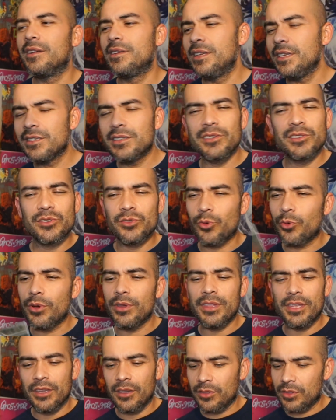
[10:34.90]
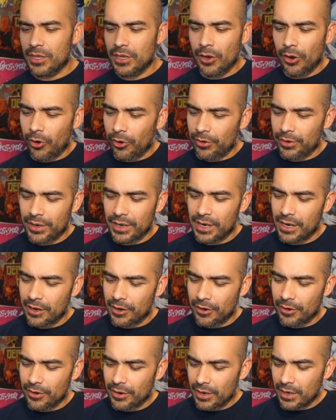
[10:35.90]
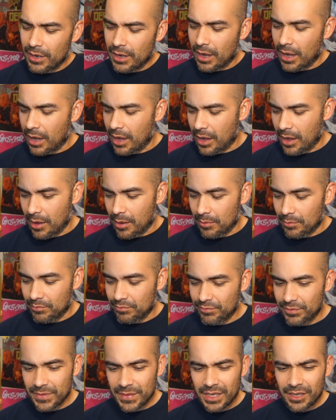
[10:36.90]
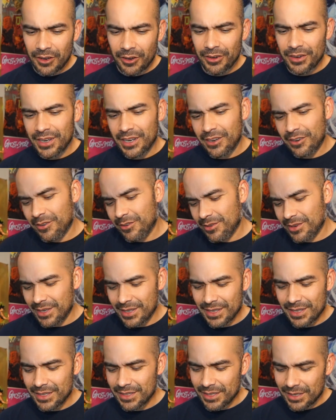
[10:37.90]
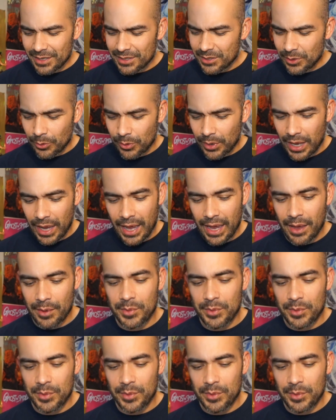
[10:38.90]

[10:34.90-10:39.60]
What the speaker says: Decent story. The art in here, it's okay.